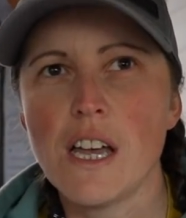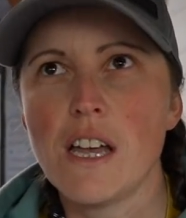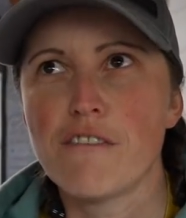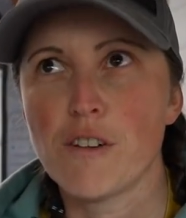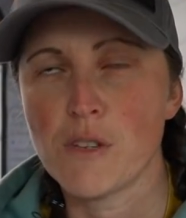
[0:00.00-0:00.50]

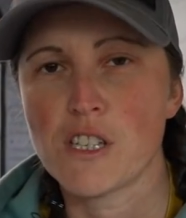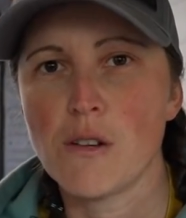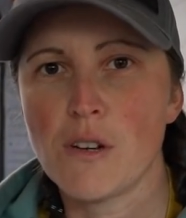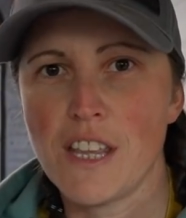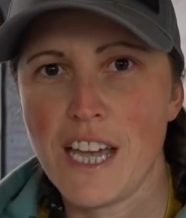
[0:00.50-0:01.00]
from the
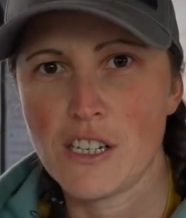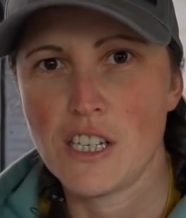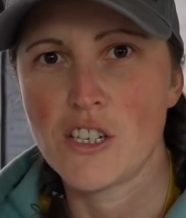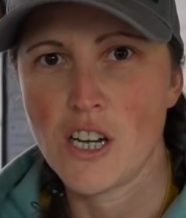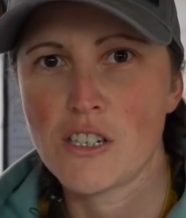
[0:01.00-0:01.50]
solar they
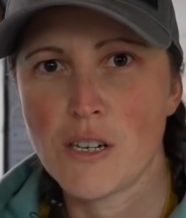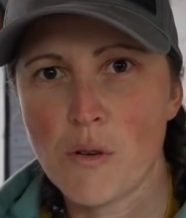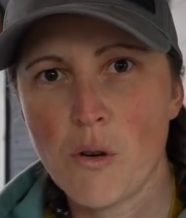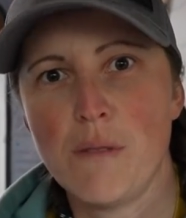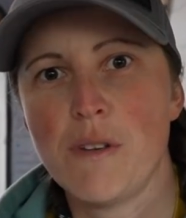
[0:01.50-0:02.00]
actually charge up
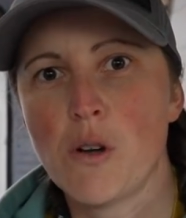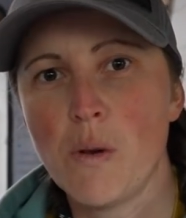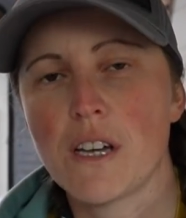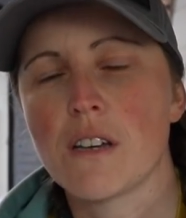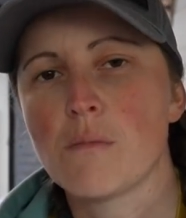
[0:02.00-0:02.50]
quite a bit
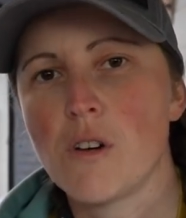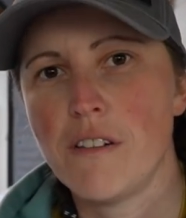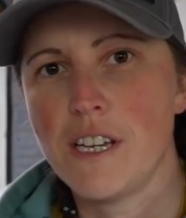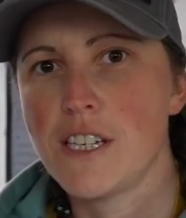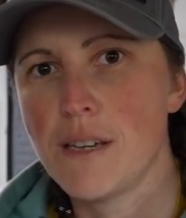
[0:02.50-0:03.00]
quicker than what our
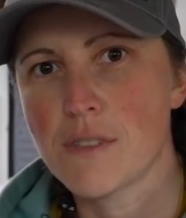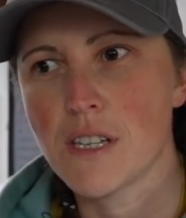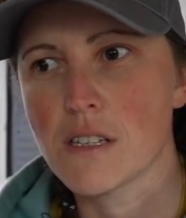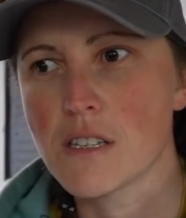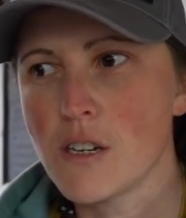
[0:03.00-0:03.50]
AGM's
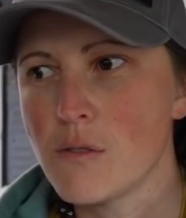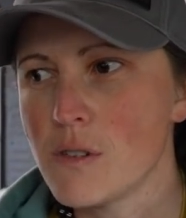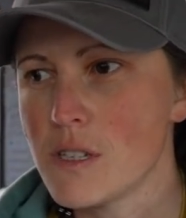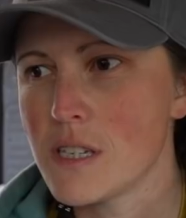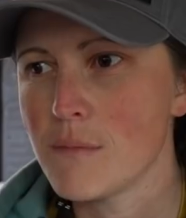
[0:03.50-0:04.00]
done. So
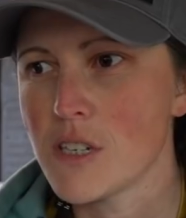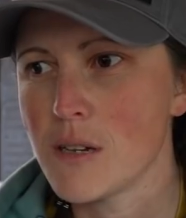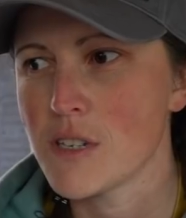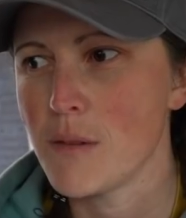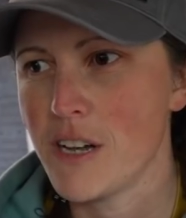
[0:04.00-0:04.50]

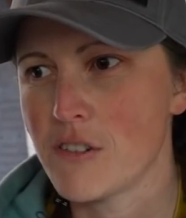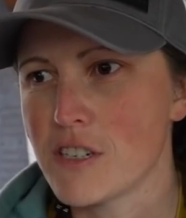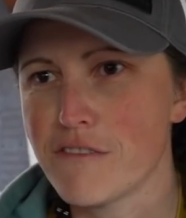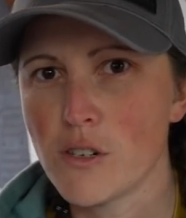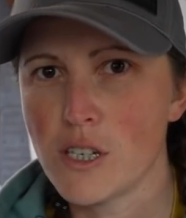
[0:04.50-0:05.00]
sometimes our batteries
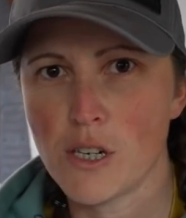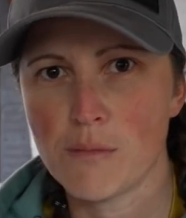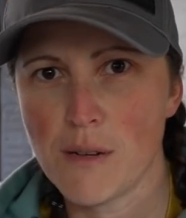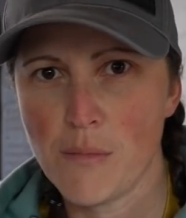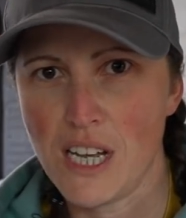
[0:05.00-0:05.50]
are fully
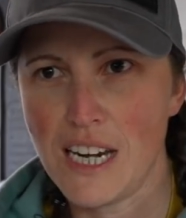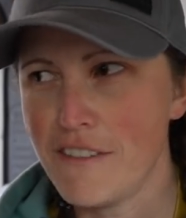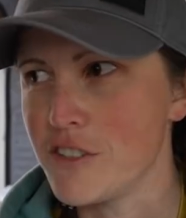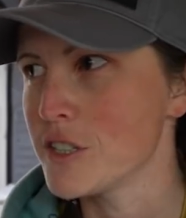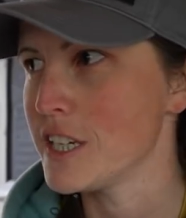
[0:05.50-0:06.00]
topped up by
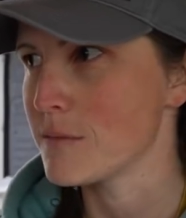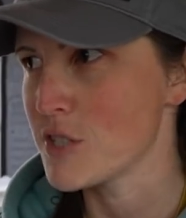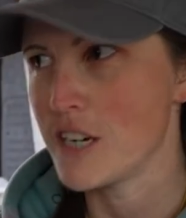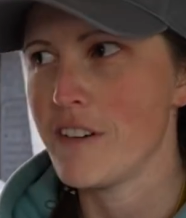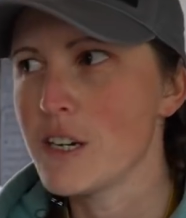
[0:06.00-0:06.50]
11 and I'm
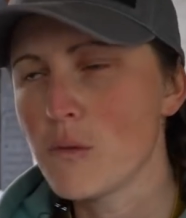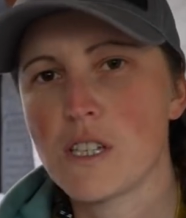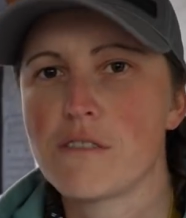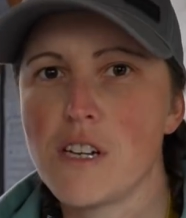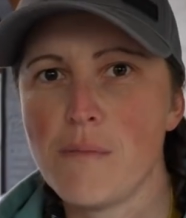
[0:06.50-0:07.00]
generating all
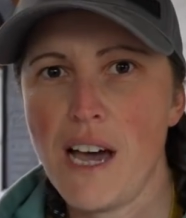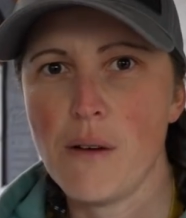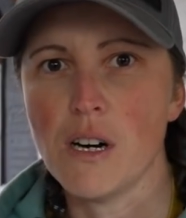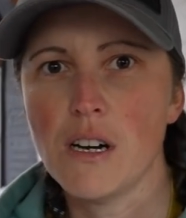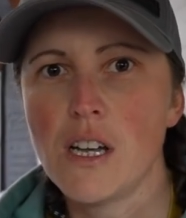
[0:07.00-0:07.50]
this free
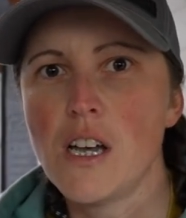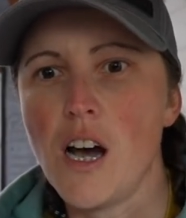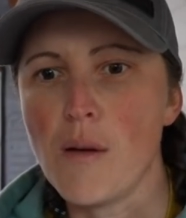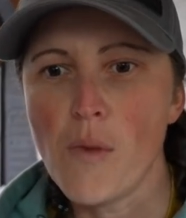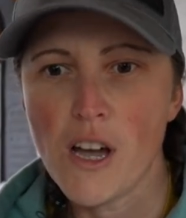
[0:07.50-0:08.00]
power.
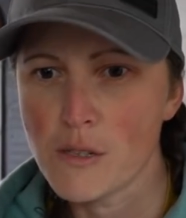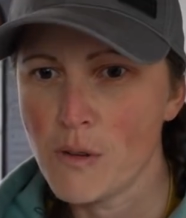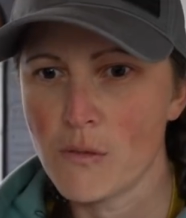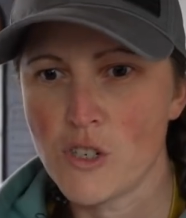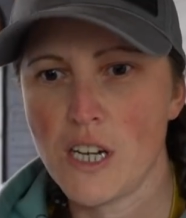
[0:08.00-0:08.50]
I might as
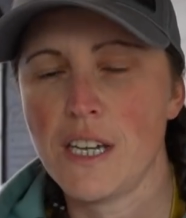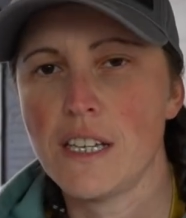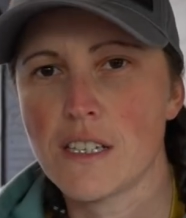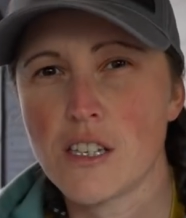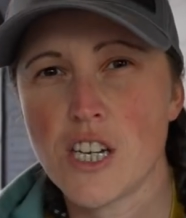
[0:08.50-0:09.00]
well chuck it
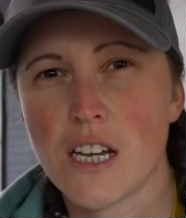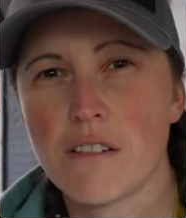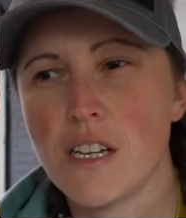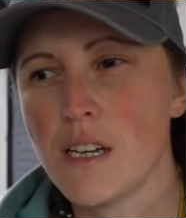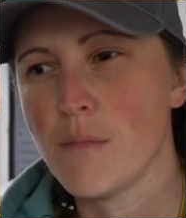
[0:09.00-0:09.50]
into the
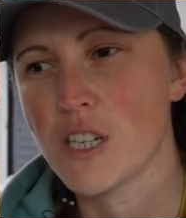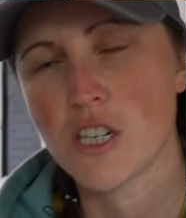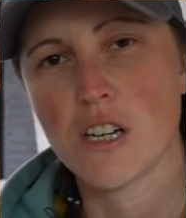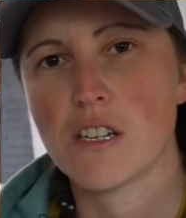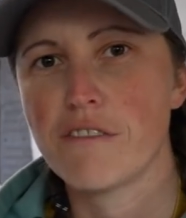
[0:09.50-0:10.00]
Jackery, and by
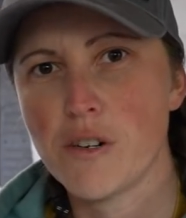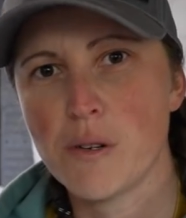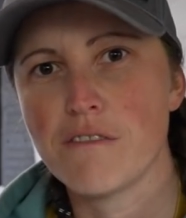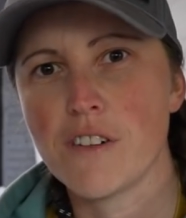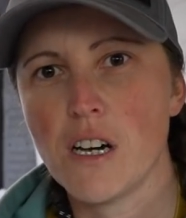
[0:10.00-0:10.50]
charging it through an
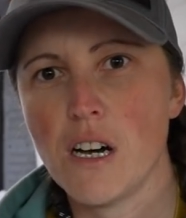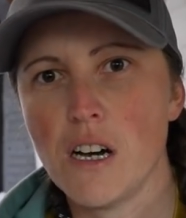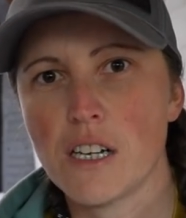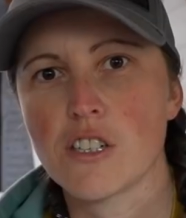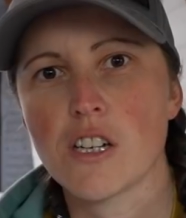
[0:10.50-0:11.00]
inverter
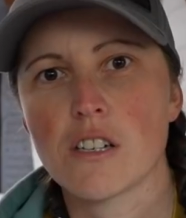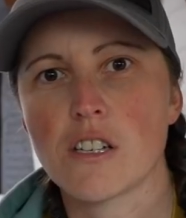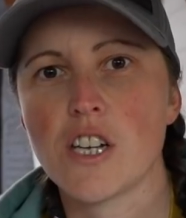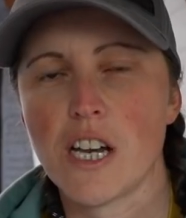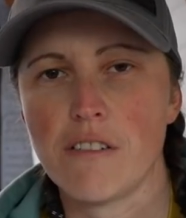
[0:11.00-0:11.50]
I can charge the
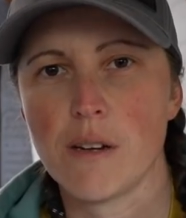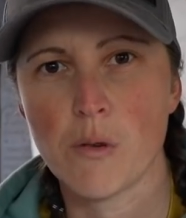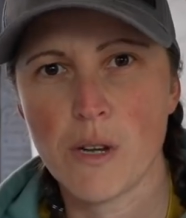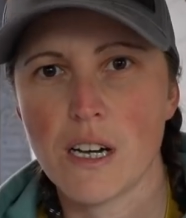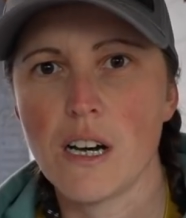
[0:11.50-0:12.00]
Jackery up
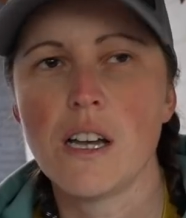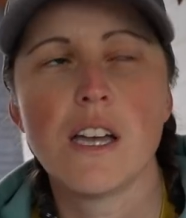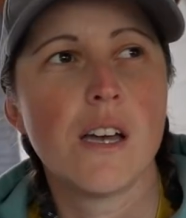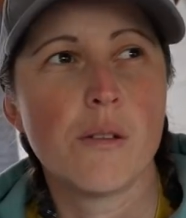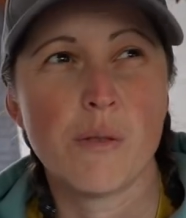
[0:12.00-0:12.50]
quicker.
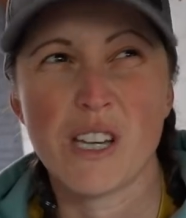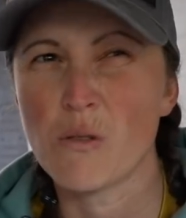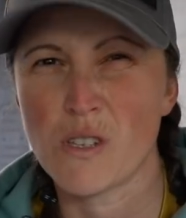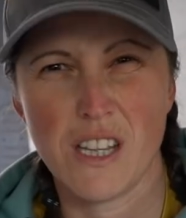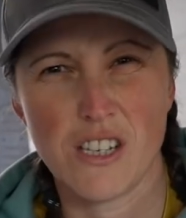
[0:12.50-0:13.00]
We can
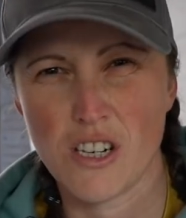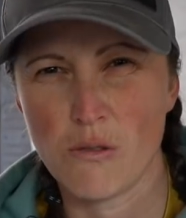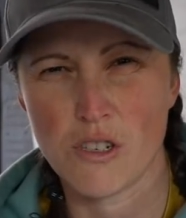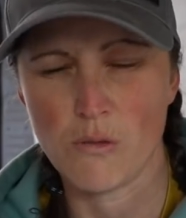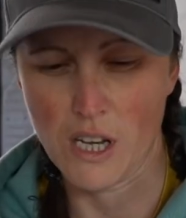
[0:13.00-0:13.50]
also then
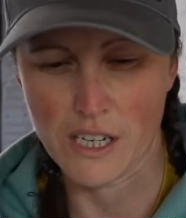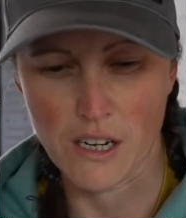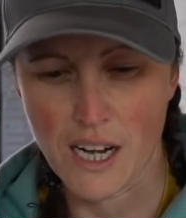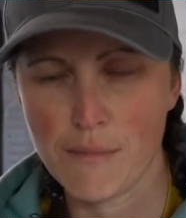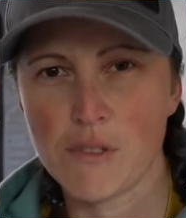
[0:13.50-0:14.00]
charge all like
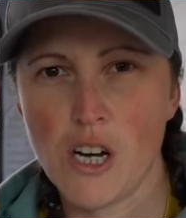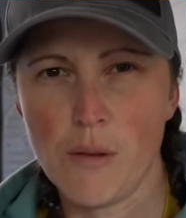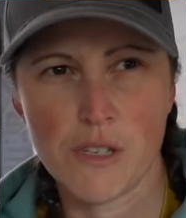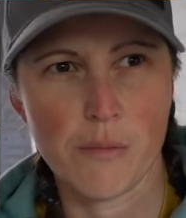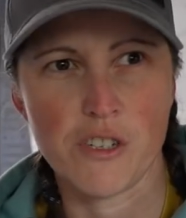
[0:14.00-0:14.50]
our
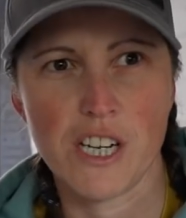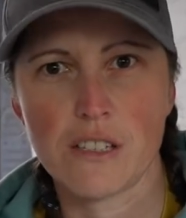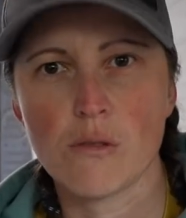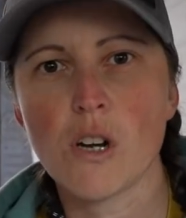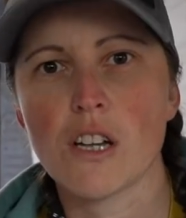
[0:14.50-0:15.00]
laptops, our
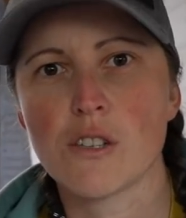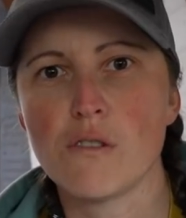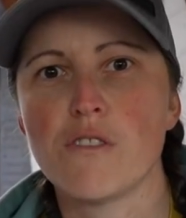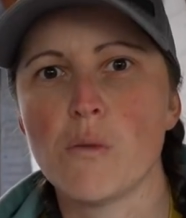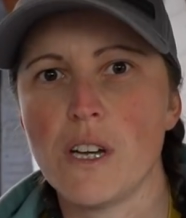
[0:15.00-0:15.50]
projector, all our
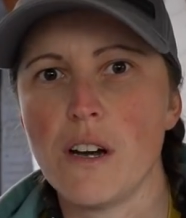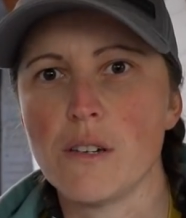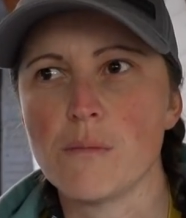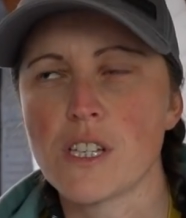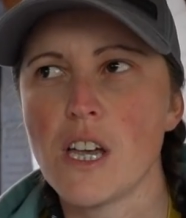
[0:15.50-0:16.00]
240
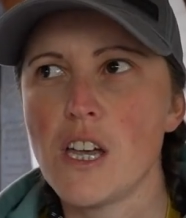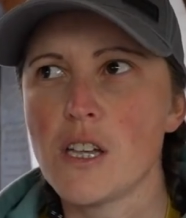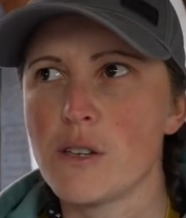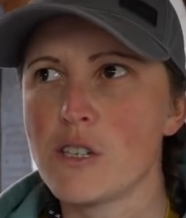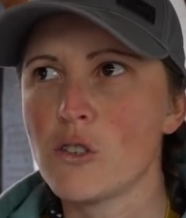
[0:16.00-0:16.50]
items.
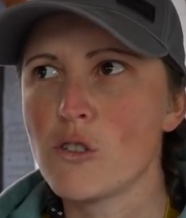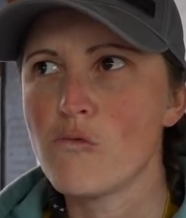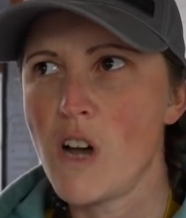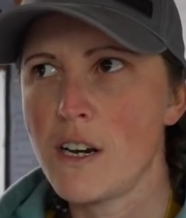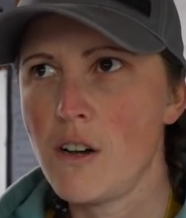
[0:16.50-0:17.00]
So it's not to
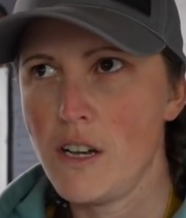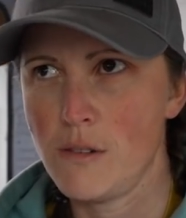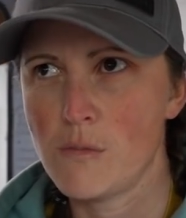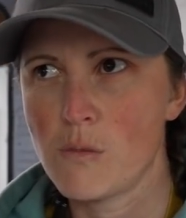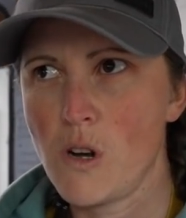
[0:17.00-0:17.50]
run
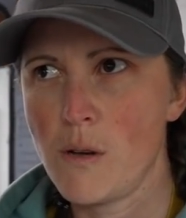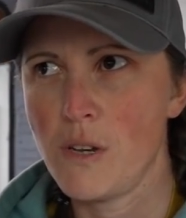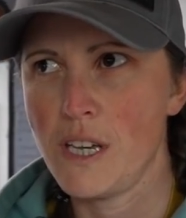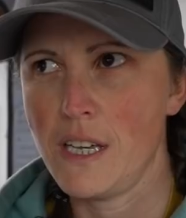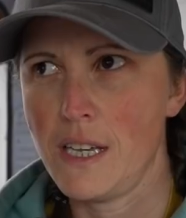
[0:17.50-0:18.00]
items while
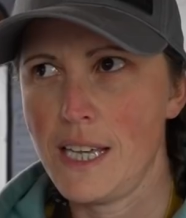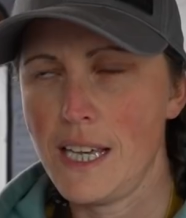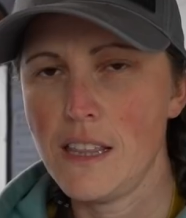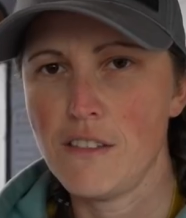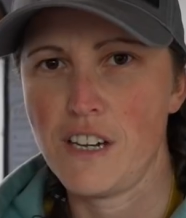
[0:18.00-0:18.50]
we're
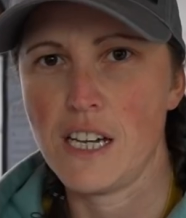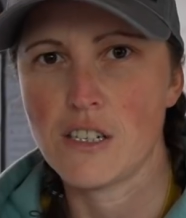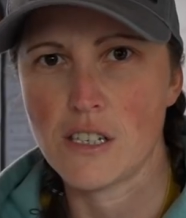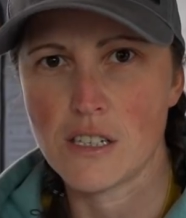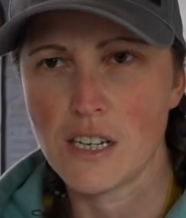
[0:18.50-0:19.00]
in the van,
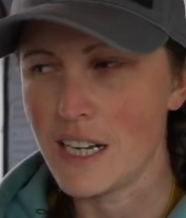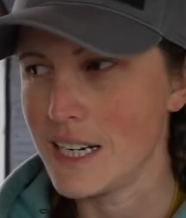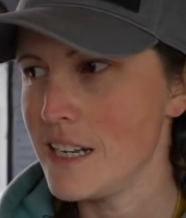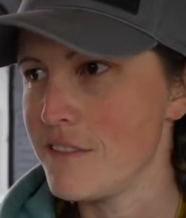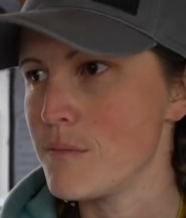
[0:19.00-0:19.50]
just like
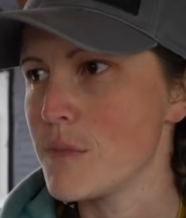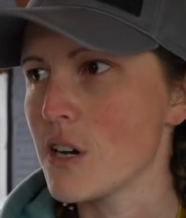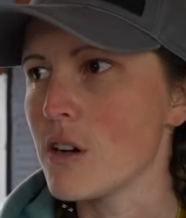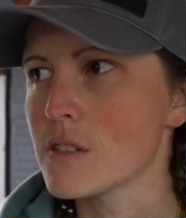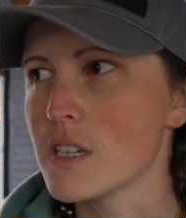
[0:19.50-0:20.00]
living,
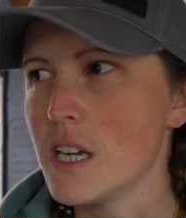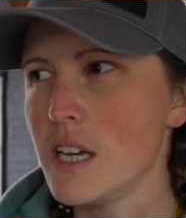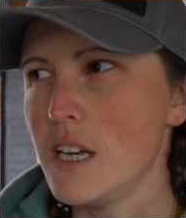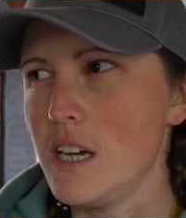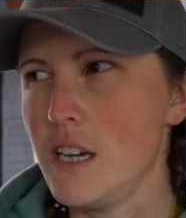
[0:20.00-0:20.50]
because
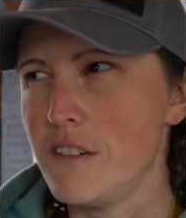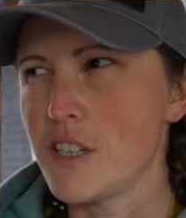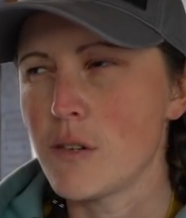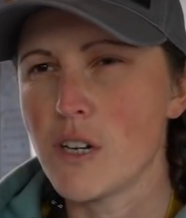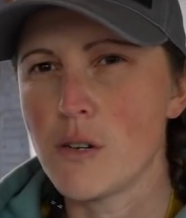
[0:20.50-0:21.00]
if you
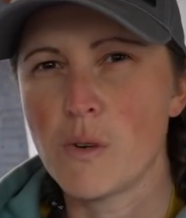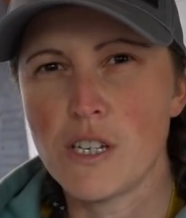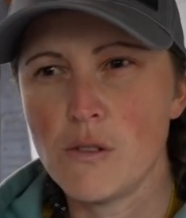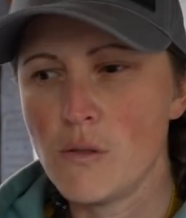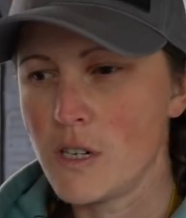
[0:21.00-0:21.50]
don't know, when
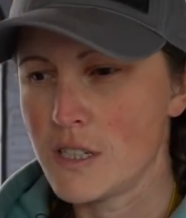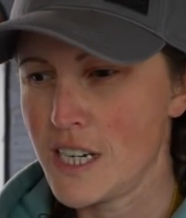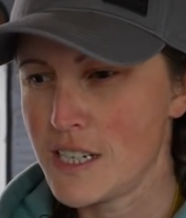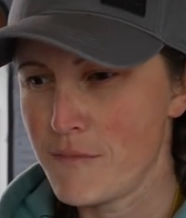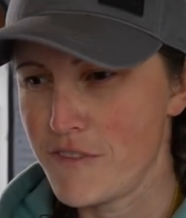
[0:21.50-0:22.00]
you
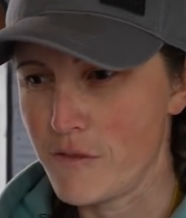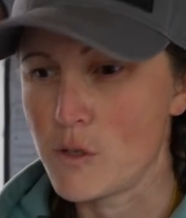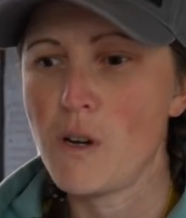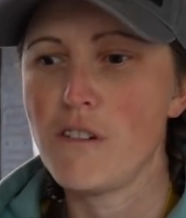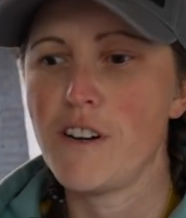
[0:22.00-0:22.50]
take something from
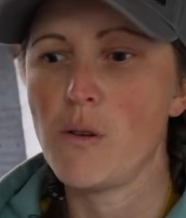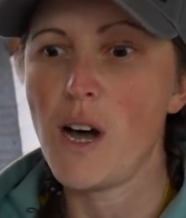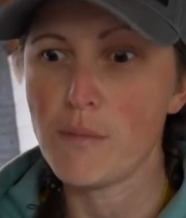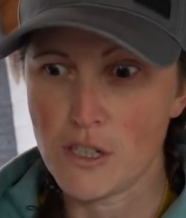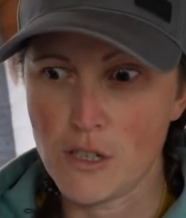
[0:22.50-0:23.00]
12 volt
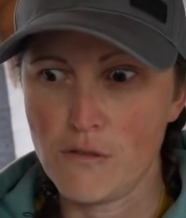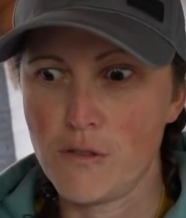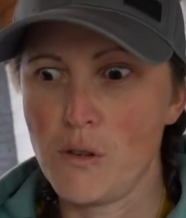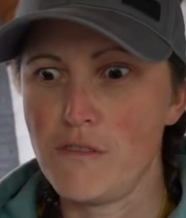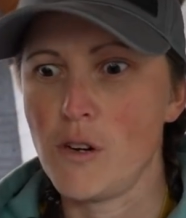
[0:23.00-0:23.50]
up to
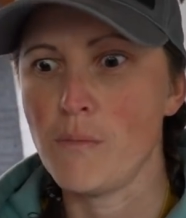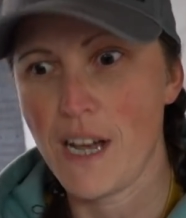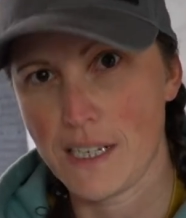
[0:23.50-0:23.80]
240 volt back